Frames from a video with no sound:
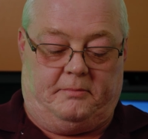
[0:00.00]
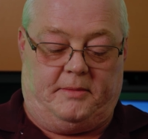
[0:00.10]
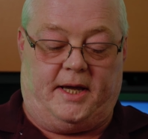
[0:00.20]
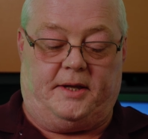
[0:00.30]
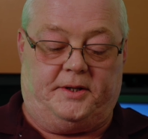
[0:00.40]

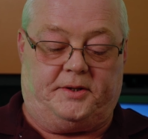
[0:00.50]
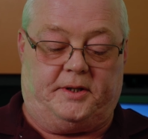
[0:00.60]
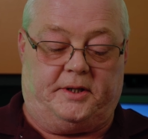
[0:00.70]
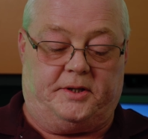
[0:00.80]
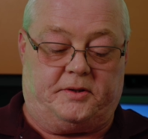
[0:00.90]
Man, this
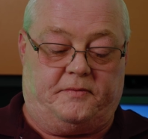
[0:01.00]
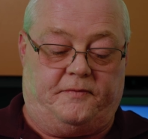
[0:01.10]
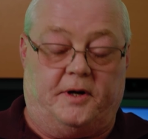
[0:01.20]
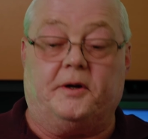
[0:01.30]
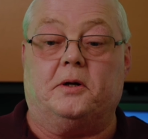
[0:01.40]
thing is
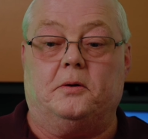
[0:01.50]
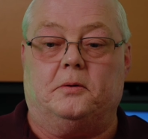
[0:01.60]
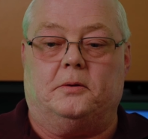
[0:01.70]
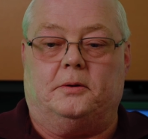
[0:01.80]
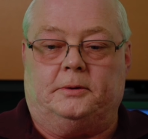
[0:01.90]
very
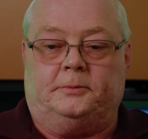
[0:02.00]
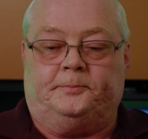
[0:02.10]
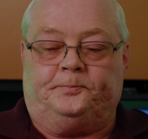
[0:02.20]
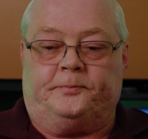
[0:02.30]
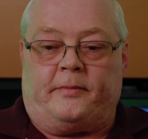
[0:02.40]
cool.
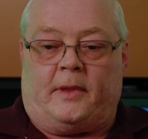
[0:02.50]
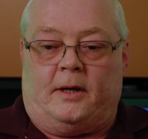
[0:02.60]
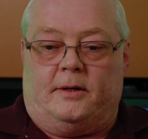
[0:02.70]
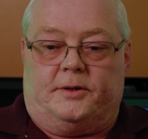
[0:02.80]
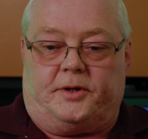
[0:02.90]

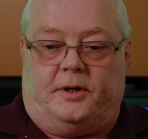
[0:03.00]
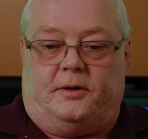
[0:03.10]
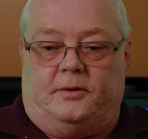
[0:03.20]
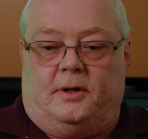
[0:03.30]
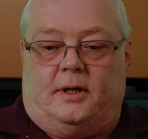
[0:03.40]

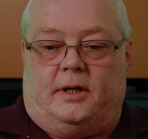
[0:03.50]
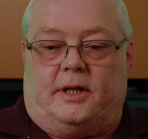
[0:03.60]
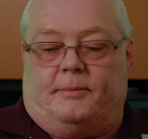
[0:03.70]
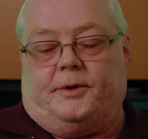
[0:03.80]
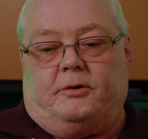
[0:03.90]
So
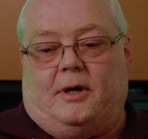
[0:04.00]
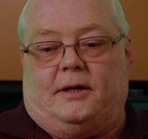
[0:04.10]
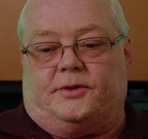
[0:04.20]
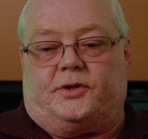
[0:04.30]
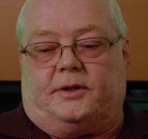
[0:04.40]
I'm going to go
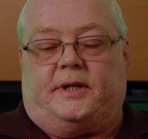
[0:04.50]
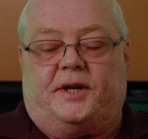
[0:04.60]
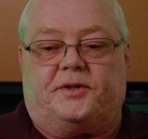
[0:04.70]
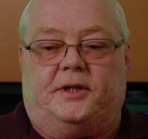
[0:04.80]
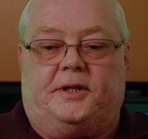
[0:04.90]
out and start
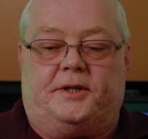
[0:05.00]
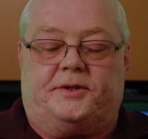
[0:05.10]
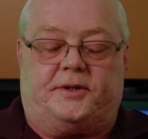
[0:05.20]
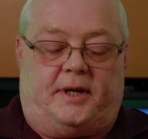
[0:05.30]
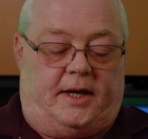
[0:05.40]
testing
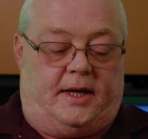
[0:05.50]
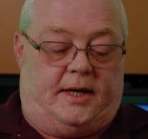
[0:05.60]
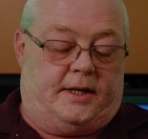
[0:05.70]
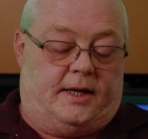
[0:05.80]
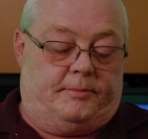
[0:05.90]
this,
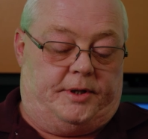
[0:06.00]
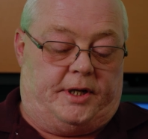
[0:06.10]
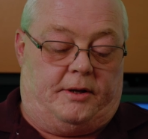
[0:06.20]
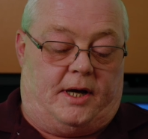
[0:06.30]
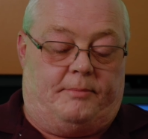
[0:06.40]
and I'm
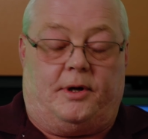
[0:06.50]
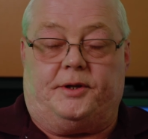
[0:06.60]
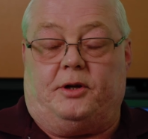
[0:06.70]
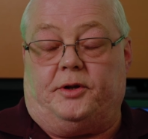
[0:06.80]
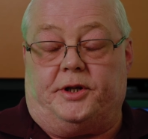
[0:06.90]
not
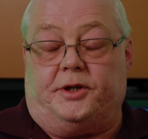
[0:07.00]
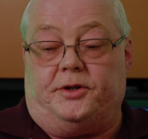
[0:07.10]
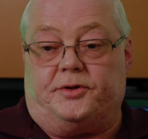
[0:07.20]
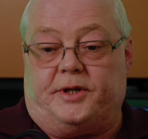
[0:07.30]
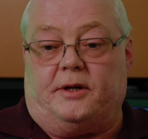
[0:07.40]
only going to
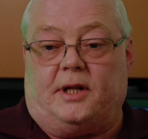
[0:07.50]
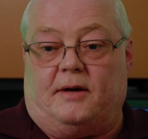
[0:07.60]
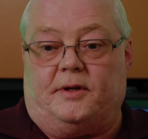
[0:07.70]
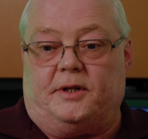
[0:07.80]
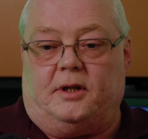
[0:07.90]
use their
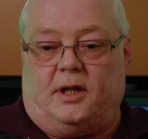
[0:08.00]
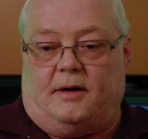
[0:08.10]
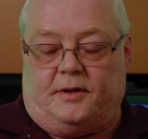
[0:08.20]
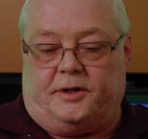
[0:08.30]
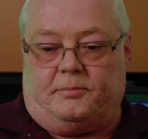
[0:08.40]

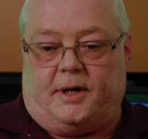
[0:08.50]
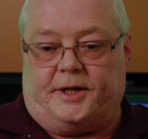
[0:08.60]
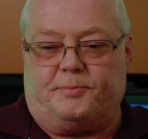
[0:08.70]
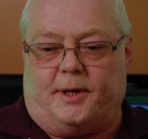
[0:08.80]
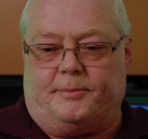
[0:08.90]
lavalier
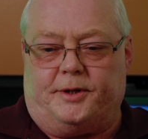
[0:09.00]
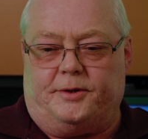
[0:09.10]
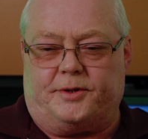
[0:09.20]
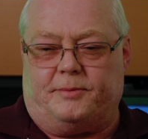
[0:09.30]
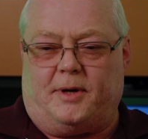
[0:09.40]
mics, but I'm going to
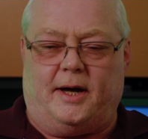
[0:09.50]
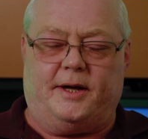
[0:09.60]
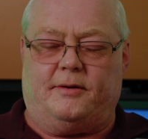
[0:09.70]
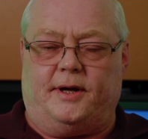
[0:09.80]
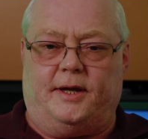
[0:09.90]
use some
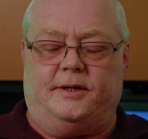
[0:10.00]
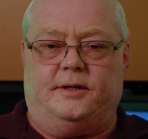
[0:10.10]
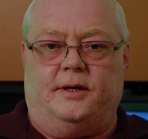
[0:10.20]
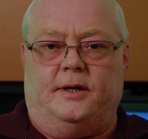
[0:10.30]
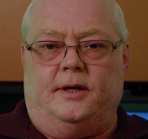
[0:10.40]
higher
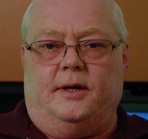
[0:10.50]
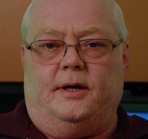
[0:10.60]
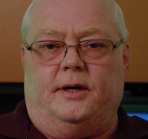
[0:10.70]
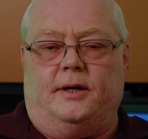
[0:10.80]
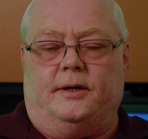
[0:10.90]
end
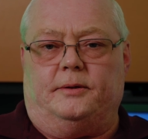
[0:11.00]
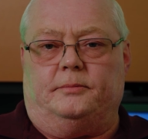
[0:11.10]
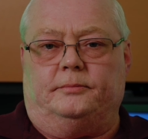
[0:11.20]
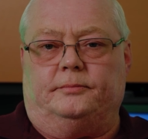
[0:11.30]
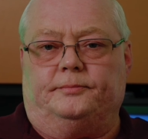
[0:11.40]

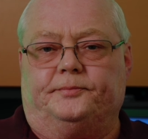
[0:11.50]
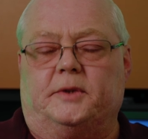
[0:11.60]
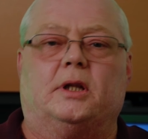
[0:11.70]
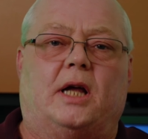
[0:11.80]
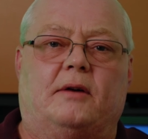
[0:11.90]

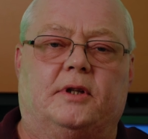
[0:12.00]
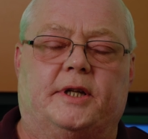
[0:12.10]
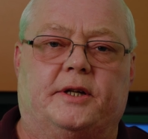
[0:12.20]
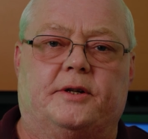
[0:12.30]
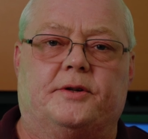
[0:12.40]

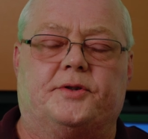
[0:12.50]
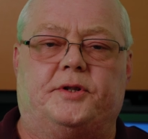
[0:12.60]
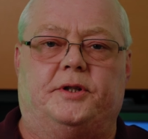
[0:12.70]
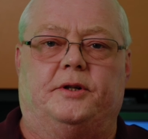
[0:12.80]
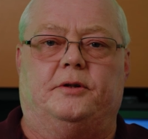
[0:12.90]
lavaliers,
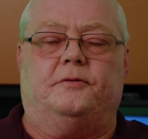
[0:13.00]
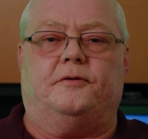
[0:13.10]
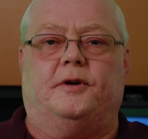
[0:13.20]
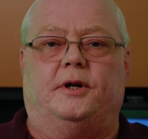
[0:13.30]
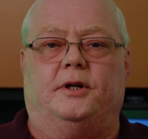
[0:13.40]

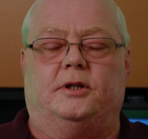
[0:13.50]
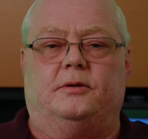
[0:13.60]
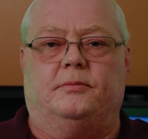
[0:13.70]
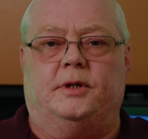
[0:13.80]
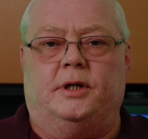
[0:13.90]

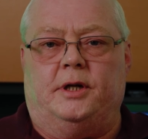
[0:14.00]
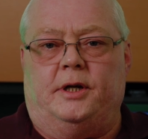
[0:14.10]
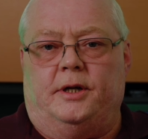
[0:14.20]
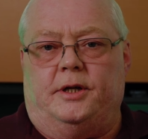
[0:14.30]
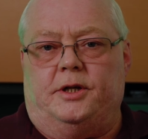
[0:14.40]
from
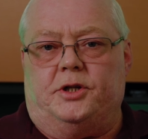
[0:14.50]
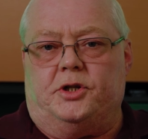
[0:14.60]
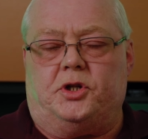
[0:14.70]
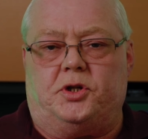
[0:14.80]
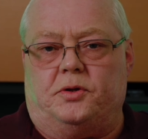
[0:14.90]

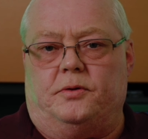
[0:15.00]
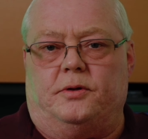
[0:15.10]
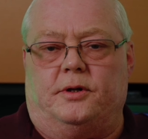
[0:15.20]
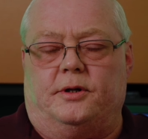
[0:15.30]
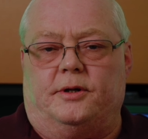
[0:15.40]

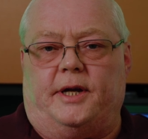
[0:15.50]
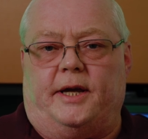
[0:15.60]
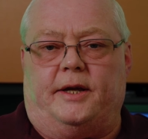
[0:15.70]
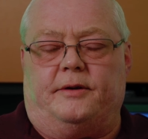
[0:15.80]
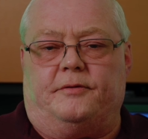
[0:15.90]
Shure
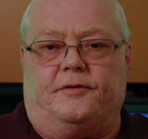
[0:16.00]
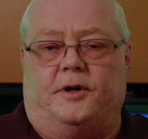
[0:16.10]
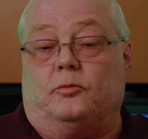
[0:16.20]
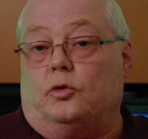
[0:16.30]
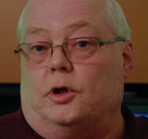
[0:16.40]
and
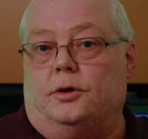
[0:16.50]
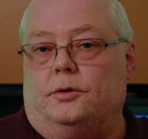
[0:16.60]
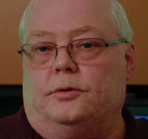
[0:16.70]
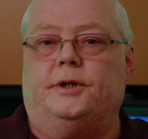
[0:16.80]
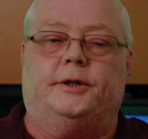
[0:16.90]
from
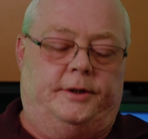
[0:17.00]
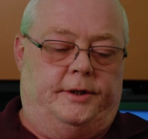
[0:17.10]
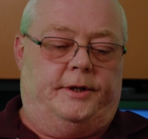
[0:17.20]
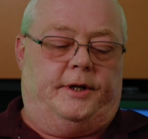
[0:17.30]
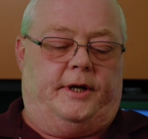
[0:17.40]
Rode,
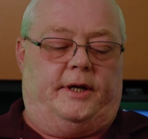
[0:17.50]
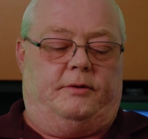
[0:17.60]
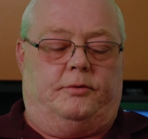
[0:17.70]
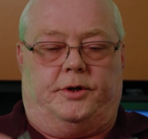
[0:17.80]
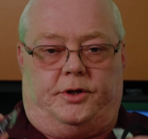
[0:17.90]

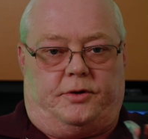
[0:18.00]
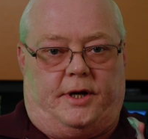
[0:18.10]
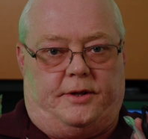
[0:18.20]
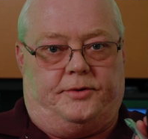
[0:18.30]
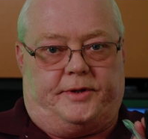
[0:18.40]
and we're going to
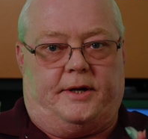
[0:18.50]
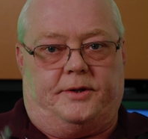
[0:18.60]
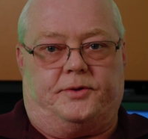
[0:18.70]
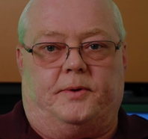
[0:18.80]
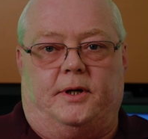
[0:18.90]
try those out
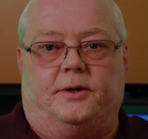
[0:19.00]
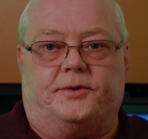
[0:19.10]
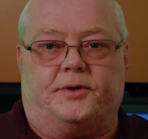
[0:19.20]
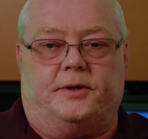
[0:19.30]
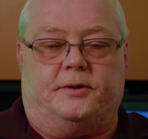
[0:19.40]
as well.
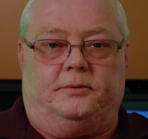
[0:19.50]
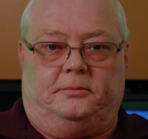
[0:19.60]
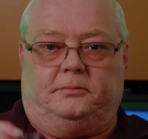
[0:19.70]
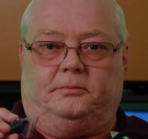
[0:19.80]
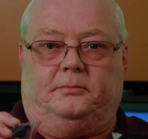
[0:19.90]
So,
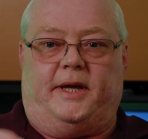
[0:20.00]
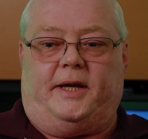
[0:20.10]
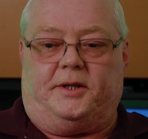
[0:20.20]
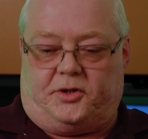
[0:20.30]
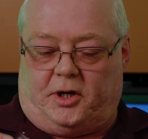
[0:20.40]

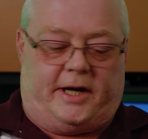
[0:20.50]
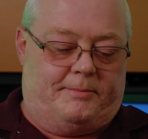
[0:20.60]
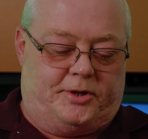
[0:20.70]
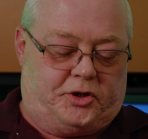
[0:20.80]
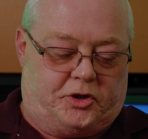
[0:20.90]
man, sorry,
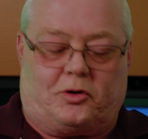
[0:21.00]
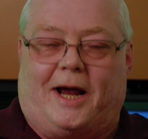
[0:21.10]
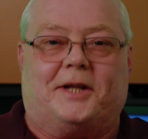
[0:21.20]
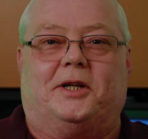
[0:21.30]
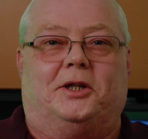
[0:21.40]
I'm just
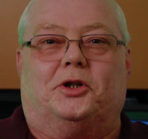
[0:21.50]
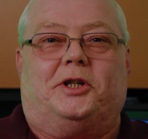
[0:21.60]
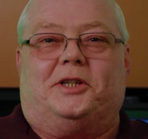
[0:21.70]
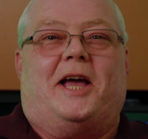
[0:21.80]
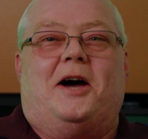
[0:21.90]
distracted and
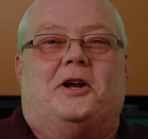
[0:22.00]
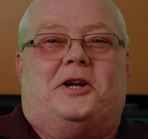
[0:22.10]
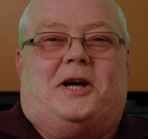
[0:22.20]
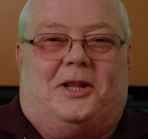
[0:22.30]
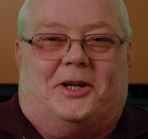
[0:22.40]
looking down
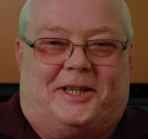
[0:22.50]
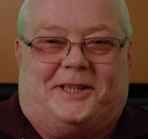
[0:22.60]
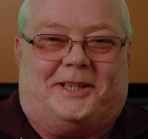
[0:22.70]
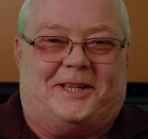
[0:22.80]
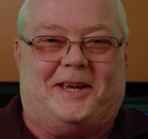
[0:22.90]
and looking
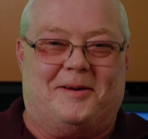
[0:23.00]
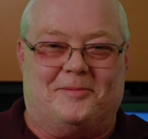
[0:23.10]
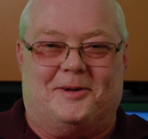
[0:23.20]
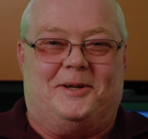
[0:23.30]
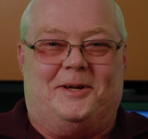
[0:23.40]
at the
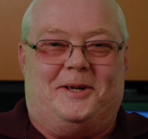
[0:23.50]
camera.